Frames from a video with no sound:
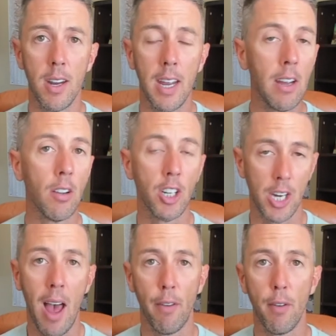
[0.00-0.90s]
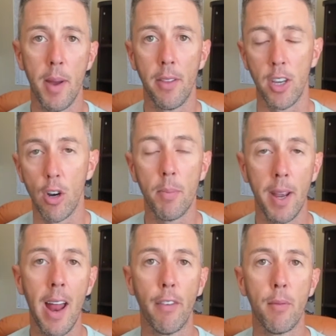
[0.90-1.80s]
English alphabet, the
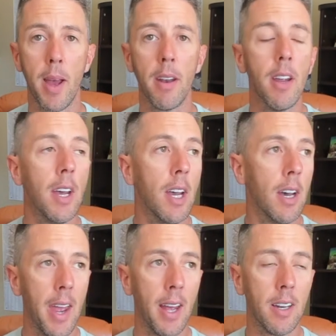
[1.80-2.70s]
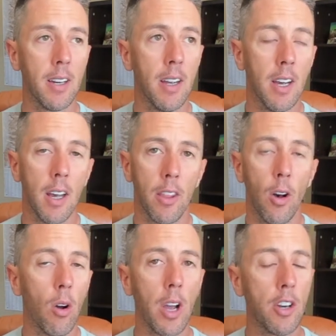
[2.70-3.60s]
European alphabet, and the
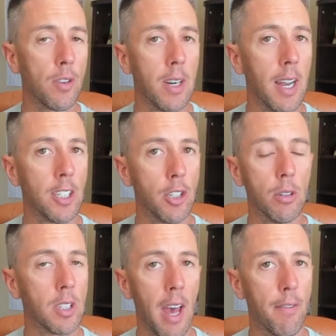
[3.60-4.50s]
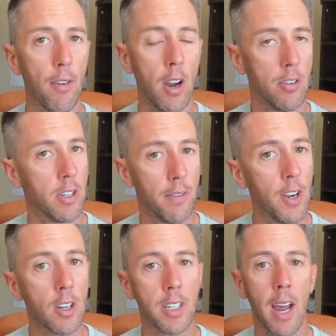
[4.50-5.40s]
whole country has used that for hundreds of
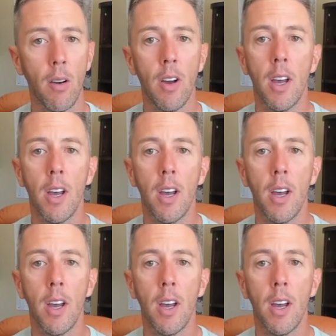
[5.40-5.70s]
years now.